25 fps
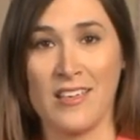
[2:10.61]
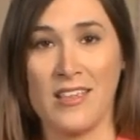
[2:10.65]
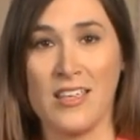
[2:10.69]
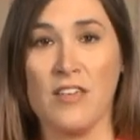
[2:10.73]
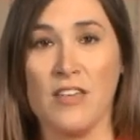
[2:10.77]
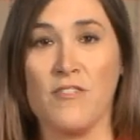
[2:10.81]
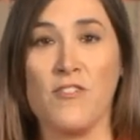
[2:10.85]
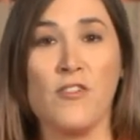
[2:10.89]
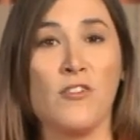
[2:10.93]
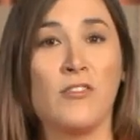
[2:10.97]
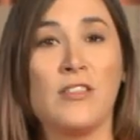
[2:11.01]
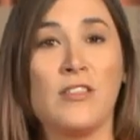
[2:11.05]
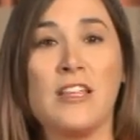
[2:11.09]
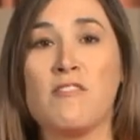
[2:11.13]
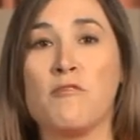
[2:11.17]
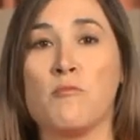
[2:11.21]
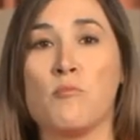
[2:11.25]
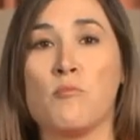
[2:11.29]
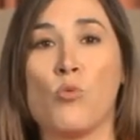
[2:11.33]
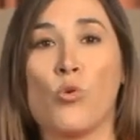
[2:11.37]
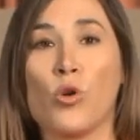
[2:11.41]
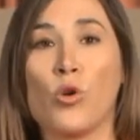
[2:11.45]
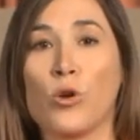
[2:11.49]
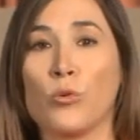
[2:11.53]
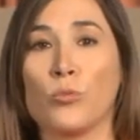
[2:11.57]
If you leave
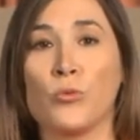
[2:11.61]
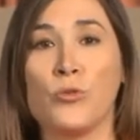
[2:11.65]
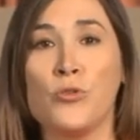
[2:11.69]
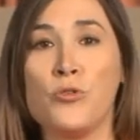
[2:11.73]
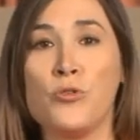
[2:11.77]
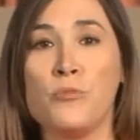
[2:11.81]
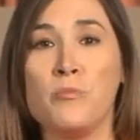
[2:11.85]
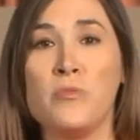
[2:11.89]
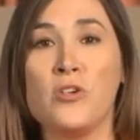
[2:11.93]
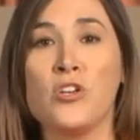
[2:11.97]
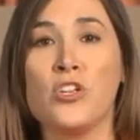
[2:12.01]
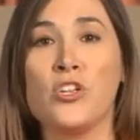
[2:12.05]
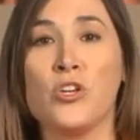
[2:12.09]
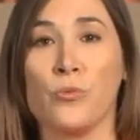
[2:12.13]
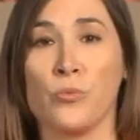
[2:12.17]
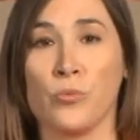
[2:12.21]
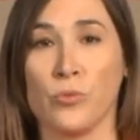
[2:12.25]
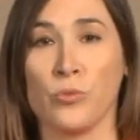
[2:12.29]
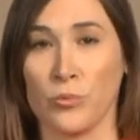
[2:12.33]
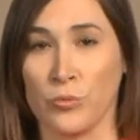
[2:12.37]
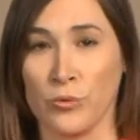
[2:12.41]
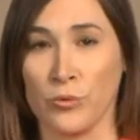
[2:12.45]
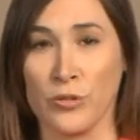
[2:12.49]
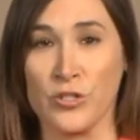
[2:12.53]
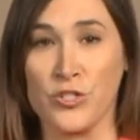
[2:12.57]
more room, you
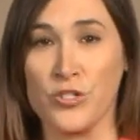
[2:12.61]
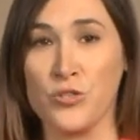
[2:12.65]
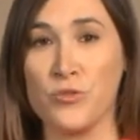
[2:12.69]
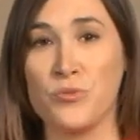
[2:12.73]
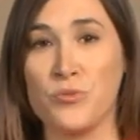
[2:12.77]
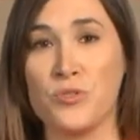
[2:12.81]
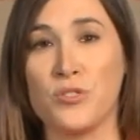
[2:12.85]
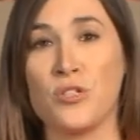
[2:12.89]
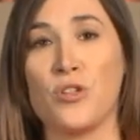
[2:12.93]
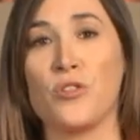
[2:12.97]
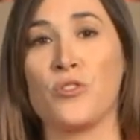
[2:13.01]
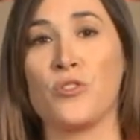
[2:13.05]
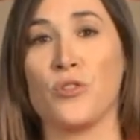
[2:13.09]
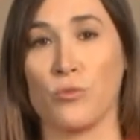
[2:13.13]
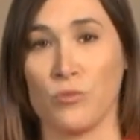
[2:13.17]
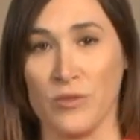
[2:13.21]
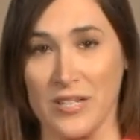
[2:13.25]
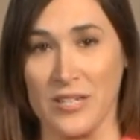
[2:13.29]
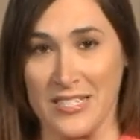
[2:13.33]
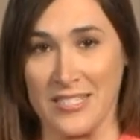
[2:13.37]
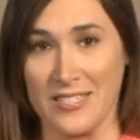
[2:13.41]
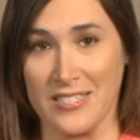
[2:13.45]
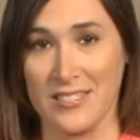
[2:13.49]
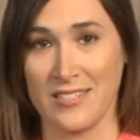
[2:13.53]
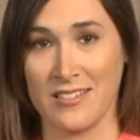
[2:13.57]
will reduce the
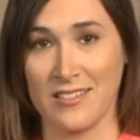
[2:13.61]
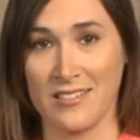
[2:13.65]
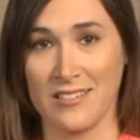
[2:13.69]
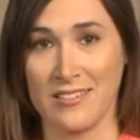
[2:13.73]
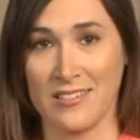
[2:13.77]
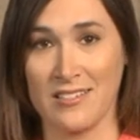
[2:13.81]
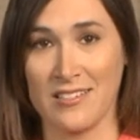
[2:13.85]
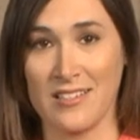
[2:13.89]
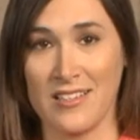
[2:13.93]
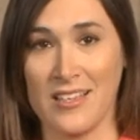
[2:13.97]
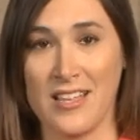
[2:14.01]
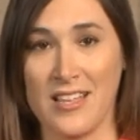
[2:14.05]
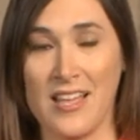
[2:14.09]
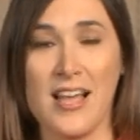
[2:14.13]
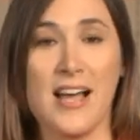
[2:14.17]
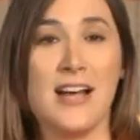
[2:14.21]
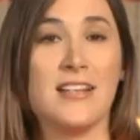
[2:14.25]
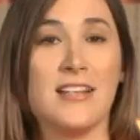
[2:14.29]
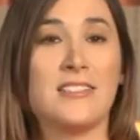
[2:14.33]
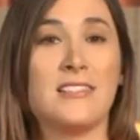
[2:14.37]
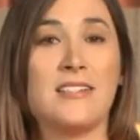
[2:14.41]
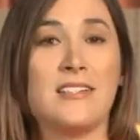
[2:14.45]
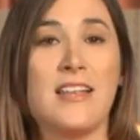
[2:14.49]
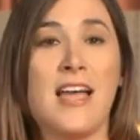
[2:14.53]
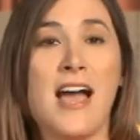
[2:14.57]
risk.
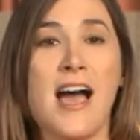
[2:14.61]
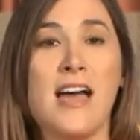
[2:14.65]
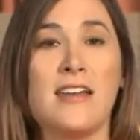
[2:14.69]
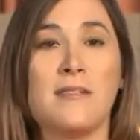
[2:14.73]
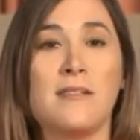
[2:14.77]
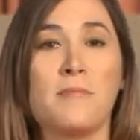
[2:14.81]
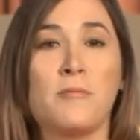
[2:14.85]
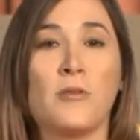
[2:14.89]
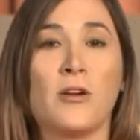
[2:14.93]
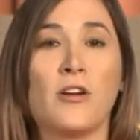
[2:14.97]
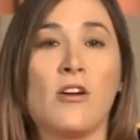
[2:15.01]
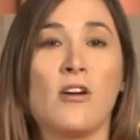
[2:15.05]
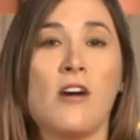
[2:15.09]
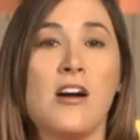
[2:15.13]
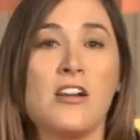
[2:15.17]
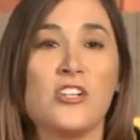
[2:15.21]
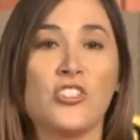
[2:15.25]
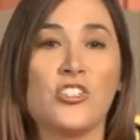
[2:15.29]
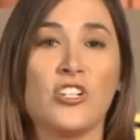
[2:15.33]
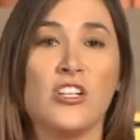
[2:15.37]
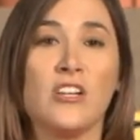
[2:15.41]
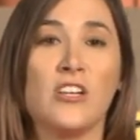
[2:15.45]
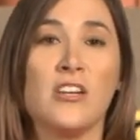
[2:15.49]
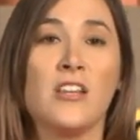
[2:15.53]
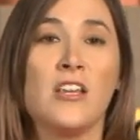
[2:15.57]
As an added
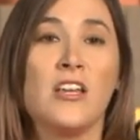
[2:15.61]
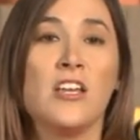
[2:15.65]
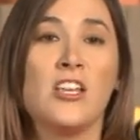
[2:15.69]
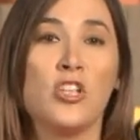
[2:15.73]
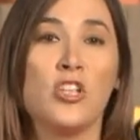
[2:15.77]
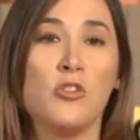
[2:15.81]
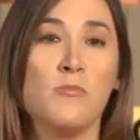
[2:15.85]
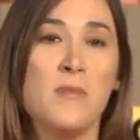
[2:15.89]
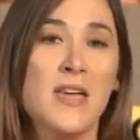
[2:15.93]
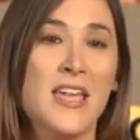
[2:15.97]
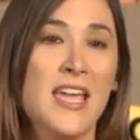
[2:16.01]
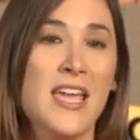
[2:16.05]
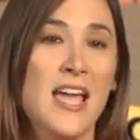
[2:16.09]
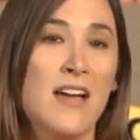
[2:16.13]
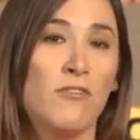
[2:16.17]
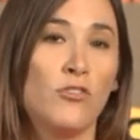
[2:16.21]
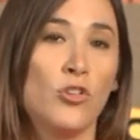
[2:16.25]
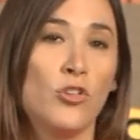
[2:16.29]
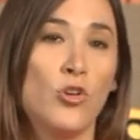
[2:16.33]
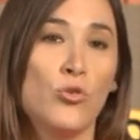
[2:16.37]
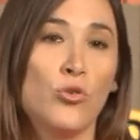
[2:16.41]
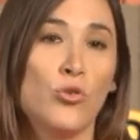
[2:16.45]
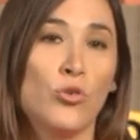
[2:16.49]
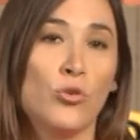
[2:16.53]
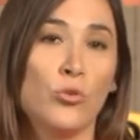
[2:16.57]
precaution, you may have
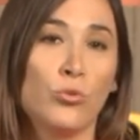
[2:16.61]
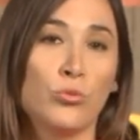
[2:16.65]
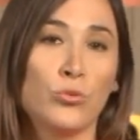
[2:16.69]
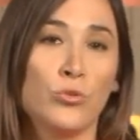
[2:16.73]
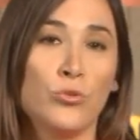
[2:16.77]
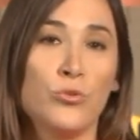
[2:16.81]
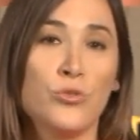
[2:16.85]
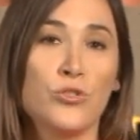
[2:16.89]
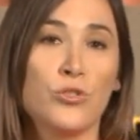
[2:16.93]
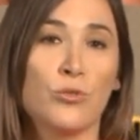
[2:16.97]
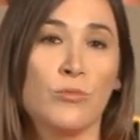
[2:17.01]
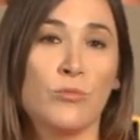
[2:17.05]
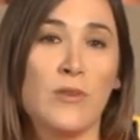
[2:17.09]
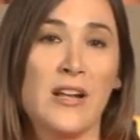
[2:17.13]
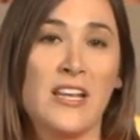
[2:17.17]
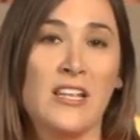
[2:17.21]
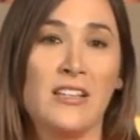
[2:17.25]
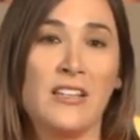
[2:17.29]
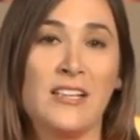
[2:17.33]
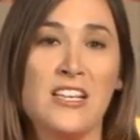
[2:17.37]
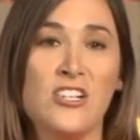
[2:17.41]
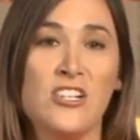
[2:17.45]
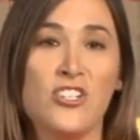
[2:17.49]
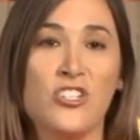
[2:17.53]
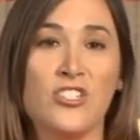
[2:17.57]
local rules or
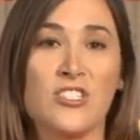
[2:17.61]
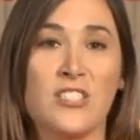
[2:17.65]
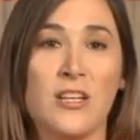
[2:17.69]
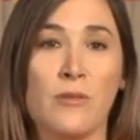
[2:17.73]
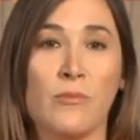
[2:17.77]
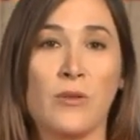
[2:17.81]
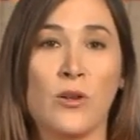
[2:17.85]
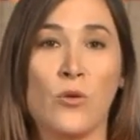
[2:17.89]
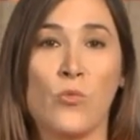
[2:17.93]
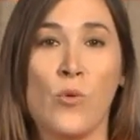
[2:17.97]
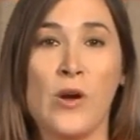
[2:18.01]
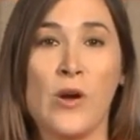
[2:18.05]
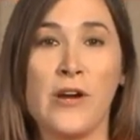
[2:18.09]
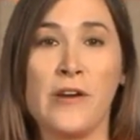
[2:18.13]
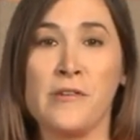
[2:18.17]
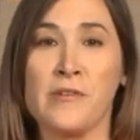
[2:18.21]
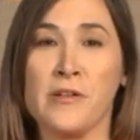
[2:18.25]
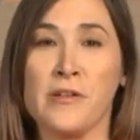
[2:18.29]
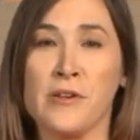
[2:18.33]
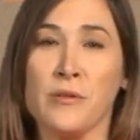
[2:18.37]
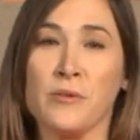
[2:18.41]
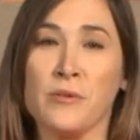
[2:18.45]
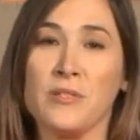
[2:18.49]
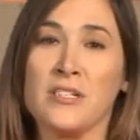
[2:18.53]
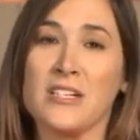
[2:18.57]
regulations that require
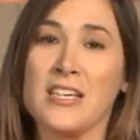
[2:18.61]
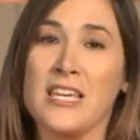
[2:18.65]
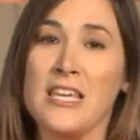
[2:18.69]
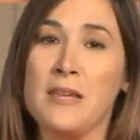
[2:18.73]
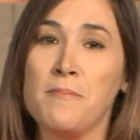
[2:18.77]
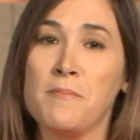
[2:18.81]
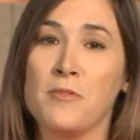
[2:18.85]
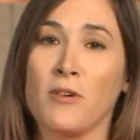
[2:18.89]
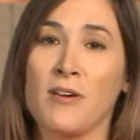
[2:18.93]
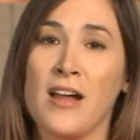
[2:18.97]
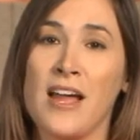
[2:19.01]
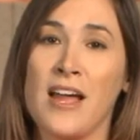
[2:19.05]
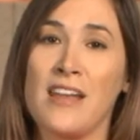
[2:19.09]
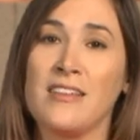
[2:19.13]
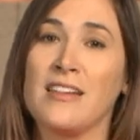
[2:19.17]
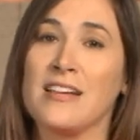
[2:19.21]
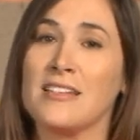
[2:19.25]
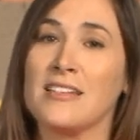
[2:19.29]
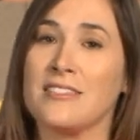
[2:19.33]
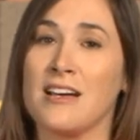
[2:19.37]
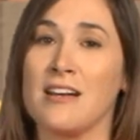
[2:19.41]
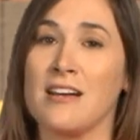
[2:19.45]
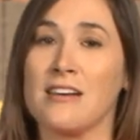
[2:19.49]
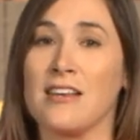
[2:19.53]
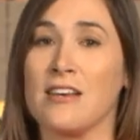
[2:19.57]
you to keep your
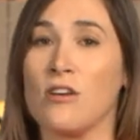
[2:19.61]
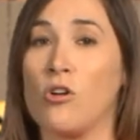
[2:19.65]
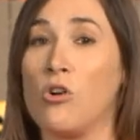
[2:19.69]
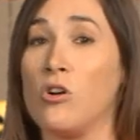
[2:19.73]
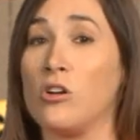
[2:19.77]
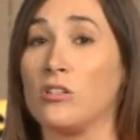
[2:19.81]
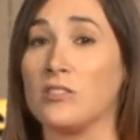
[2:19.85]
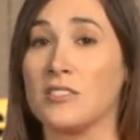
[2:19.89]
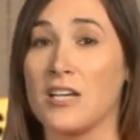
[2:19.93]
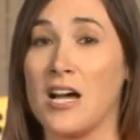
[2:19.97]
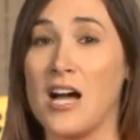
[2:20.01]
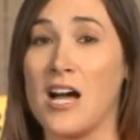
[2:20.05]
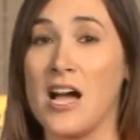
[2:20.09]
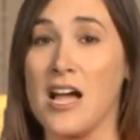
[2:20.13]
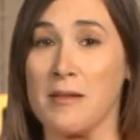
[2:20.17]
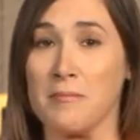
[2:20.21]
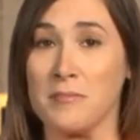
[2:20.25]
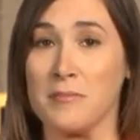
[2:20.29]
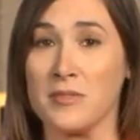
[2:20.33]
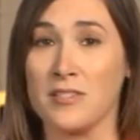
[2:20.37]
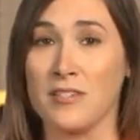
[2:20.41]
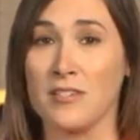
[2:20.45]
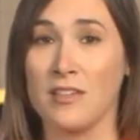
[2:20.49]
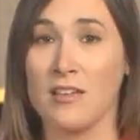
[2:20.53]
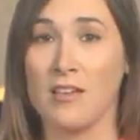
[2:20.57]
headlights on at all
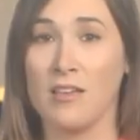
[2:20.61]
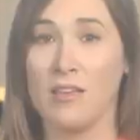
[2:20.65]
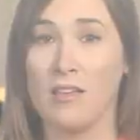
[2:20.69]
times.